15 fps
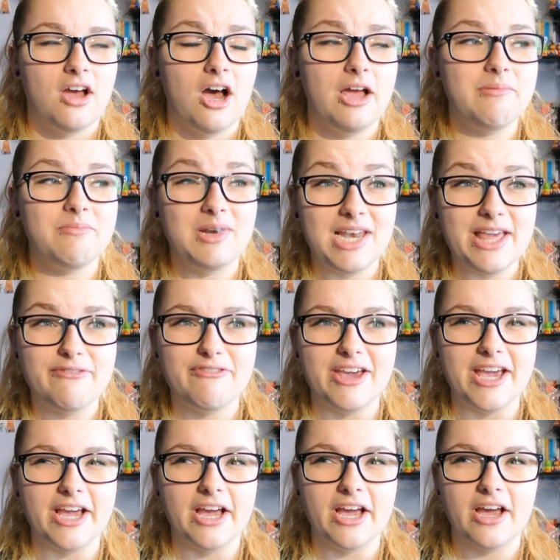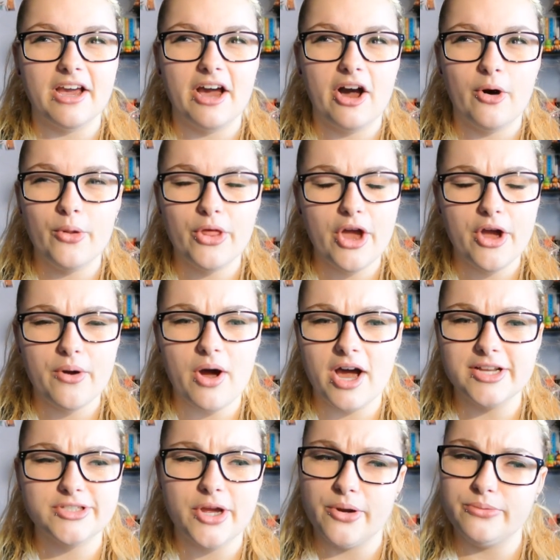I'm living. Although
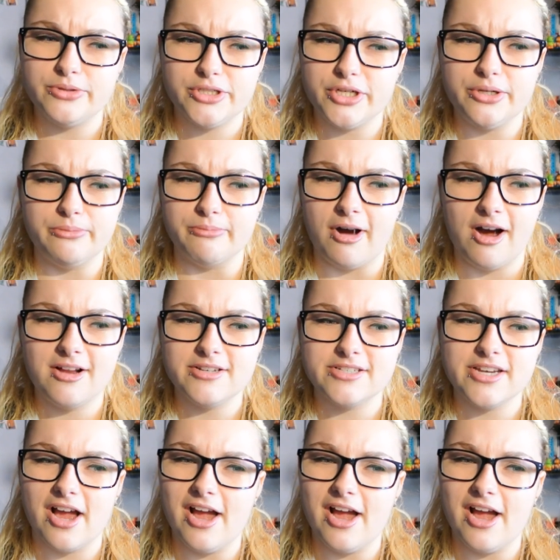I don't do much,